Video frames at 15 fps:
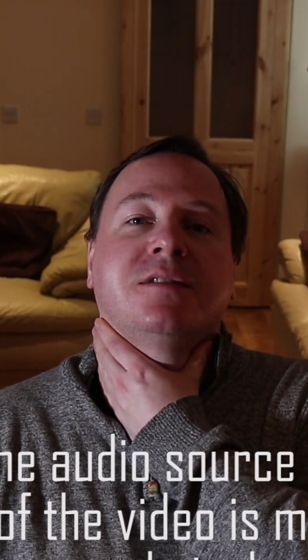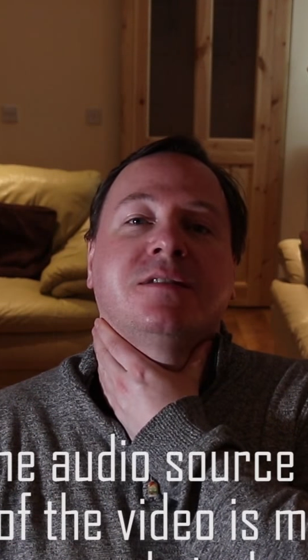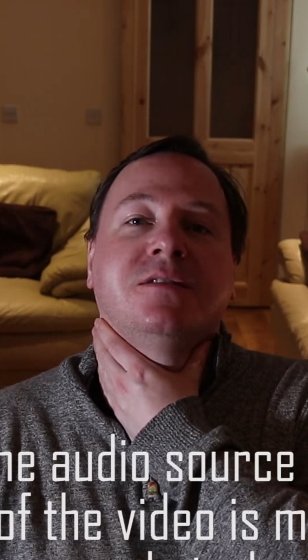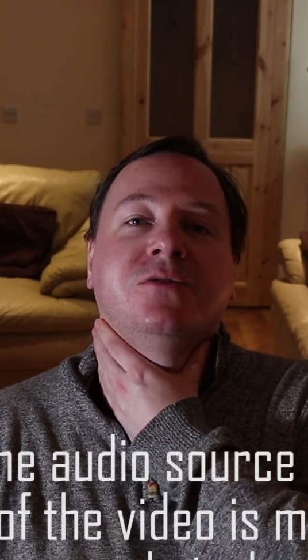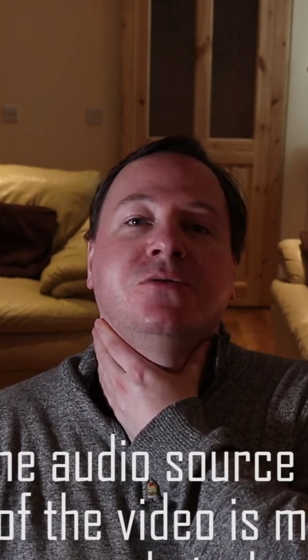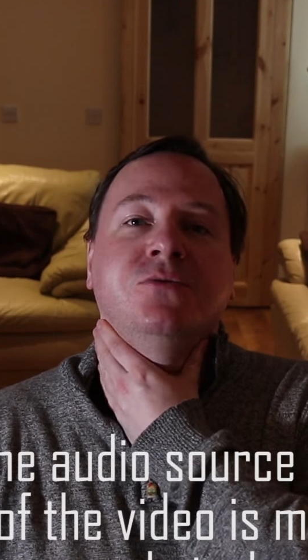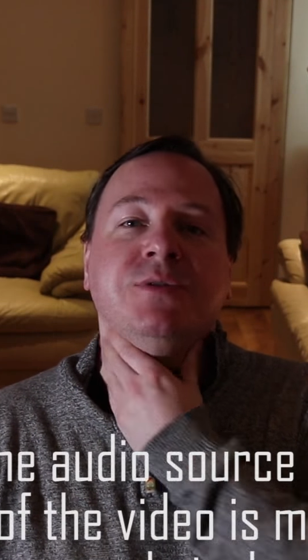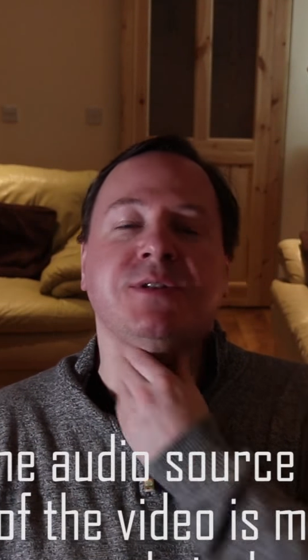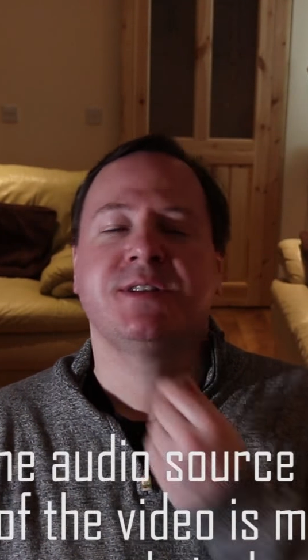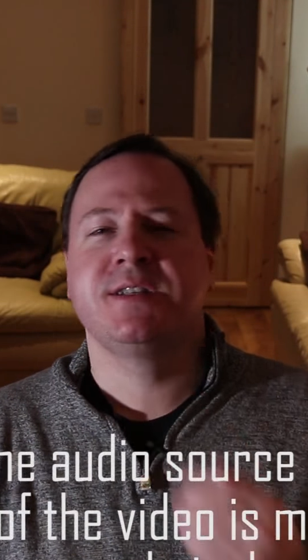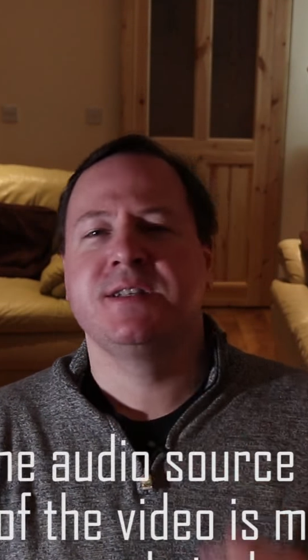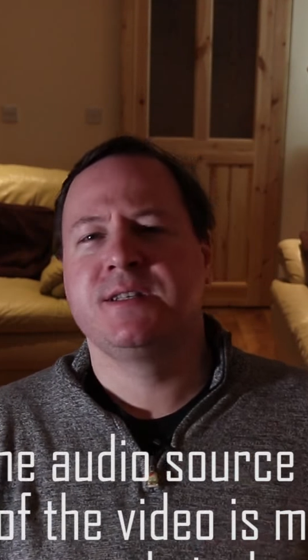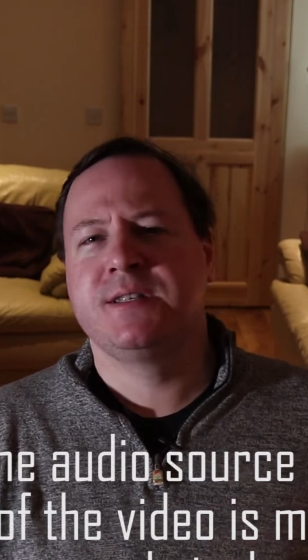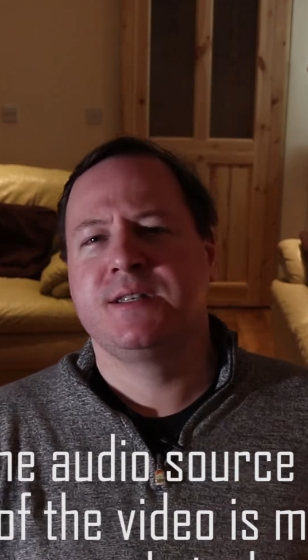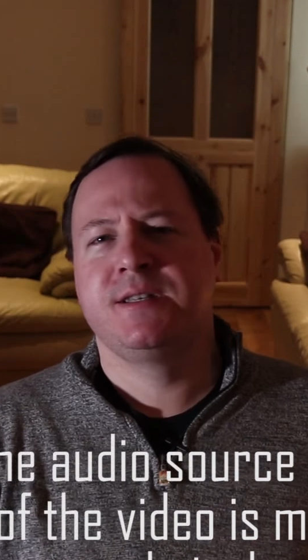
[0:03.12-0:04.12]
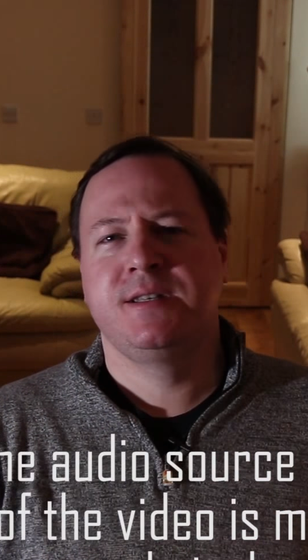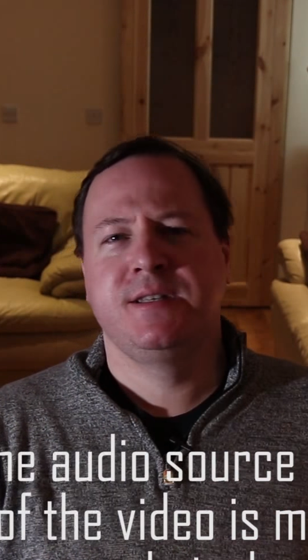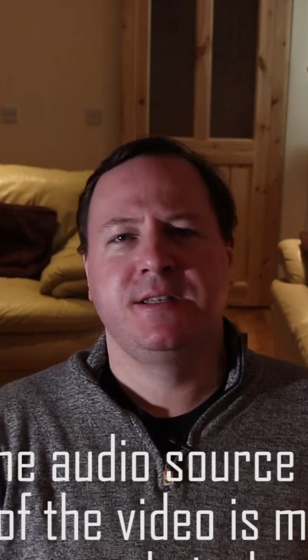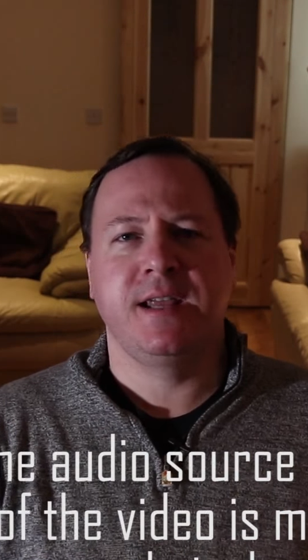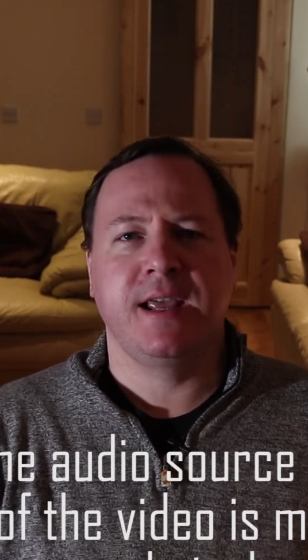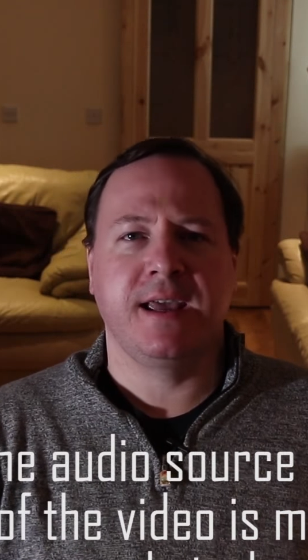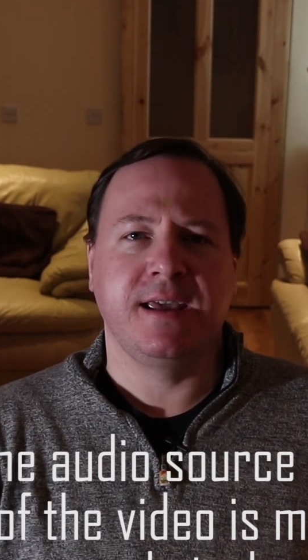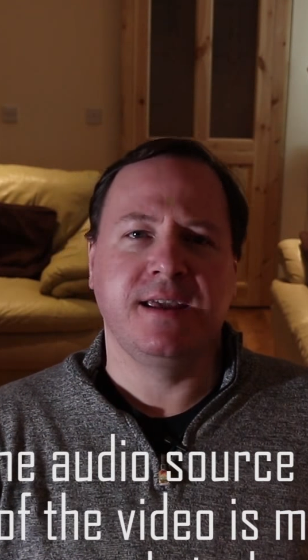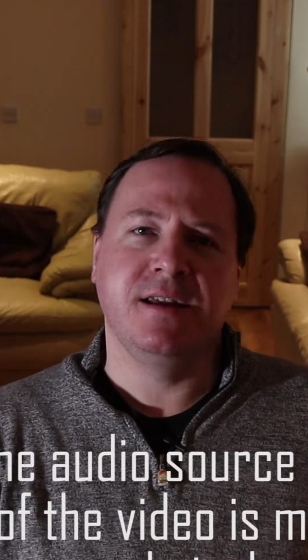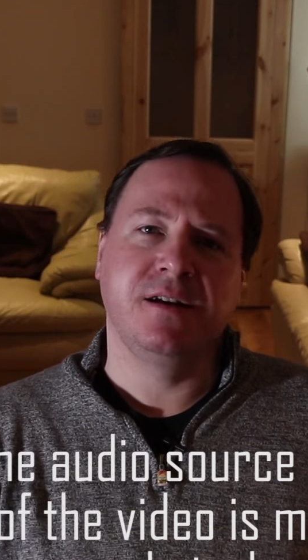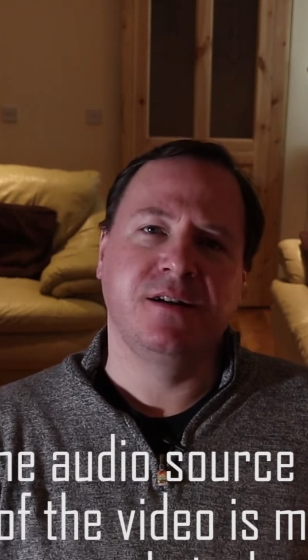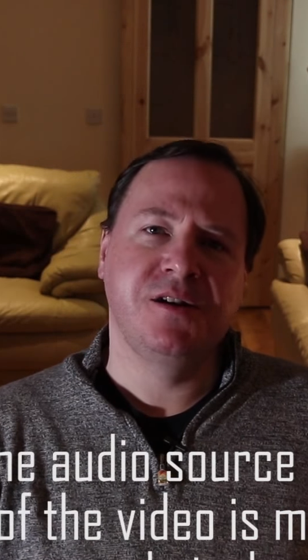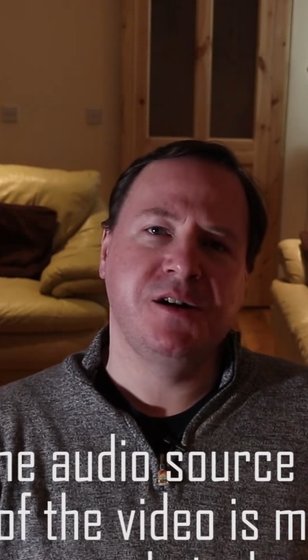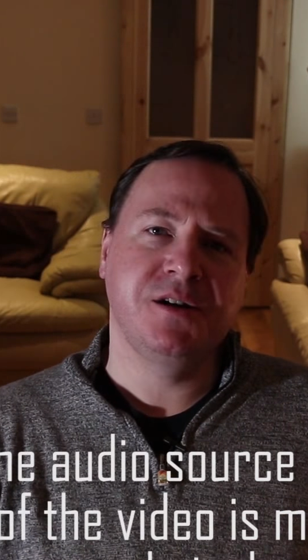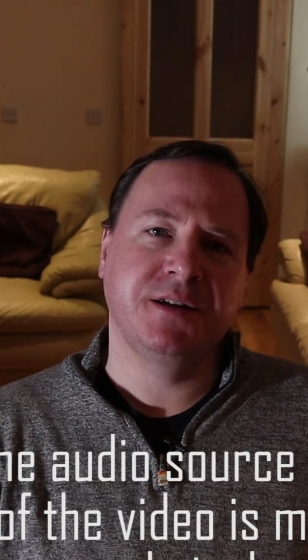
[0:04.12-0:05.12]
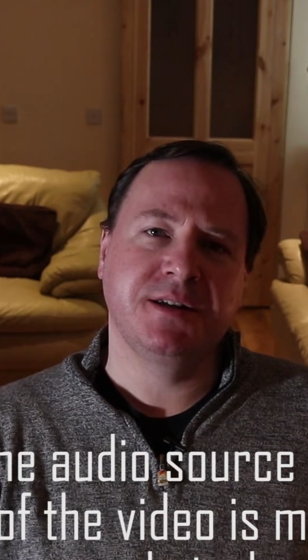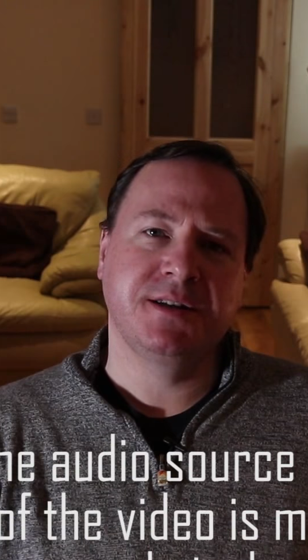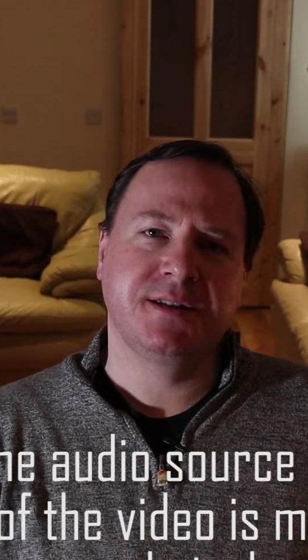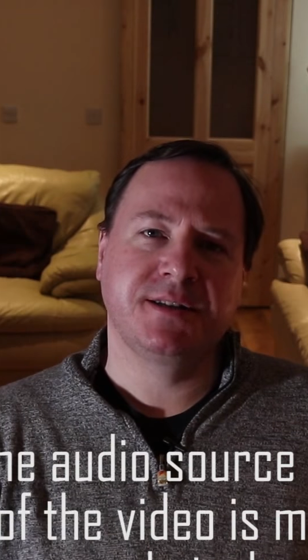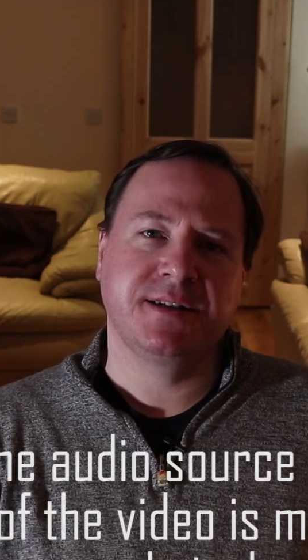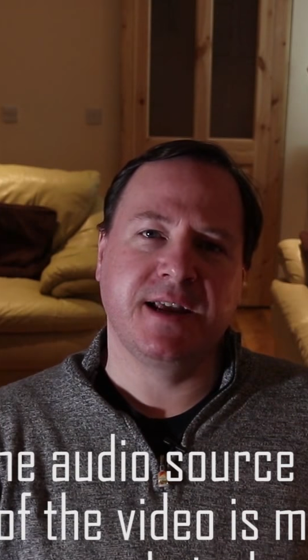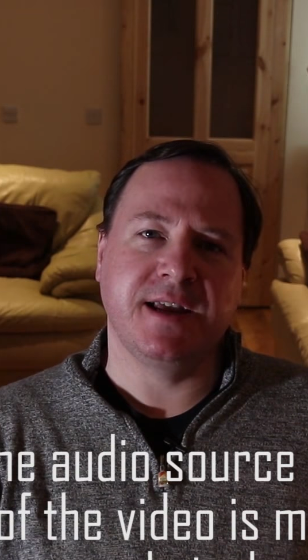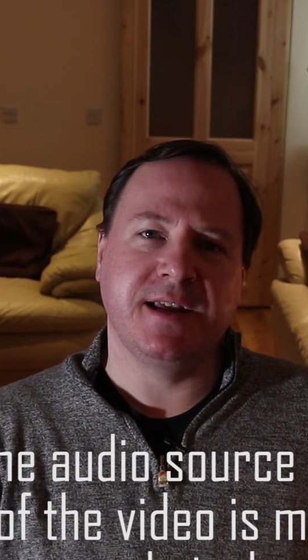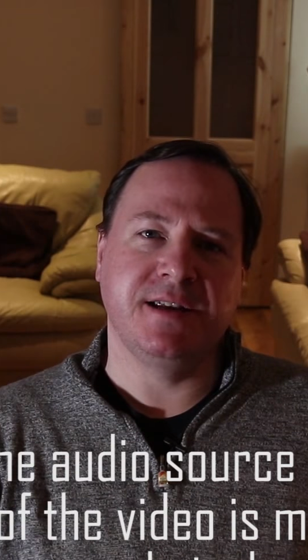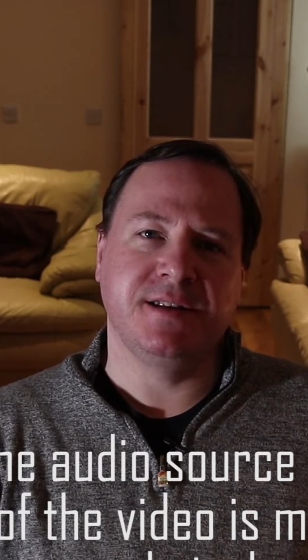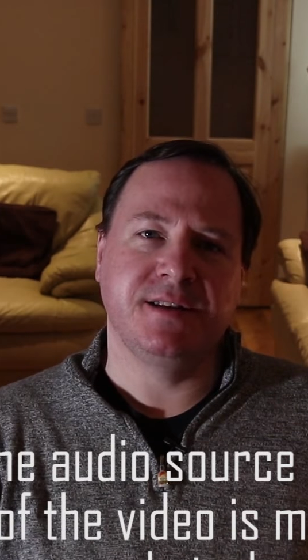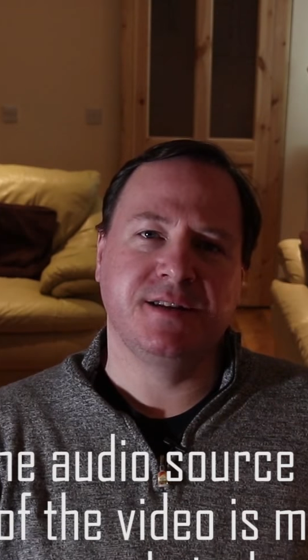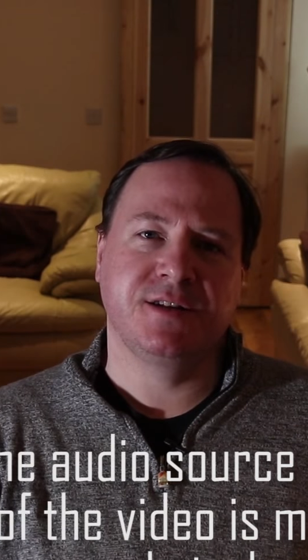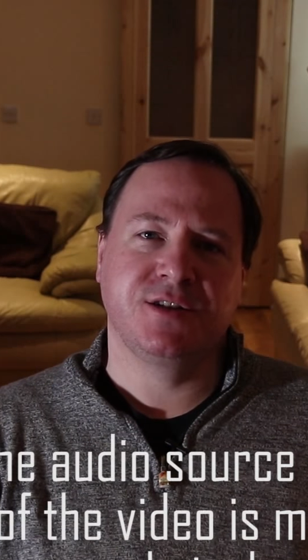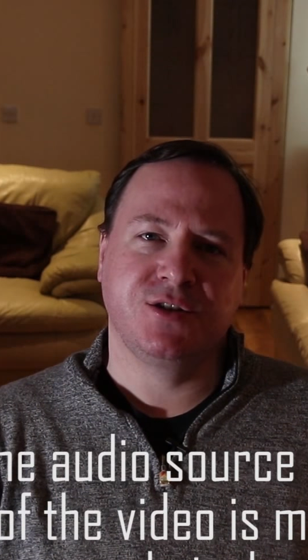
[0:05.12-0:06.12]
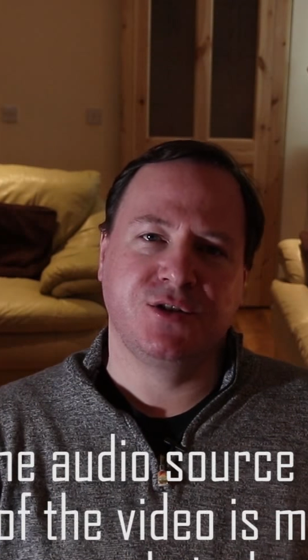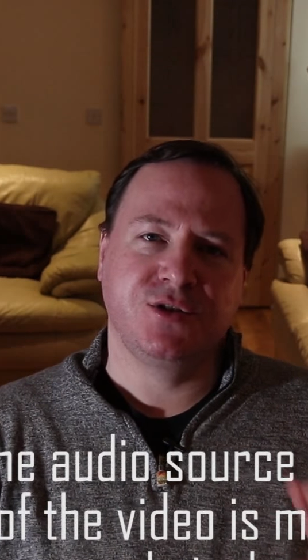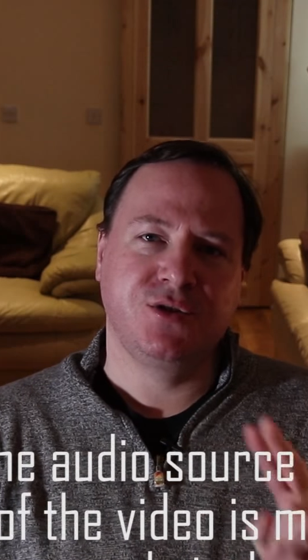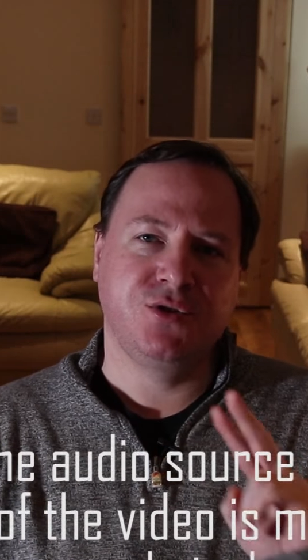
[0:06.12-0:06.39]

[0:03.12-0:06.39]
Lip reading: So today I'm gonna taste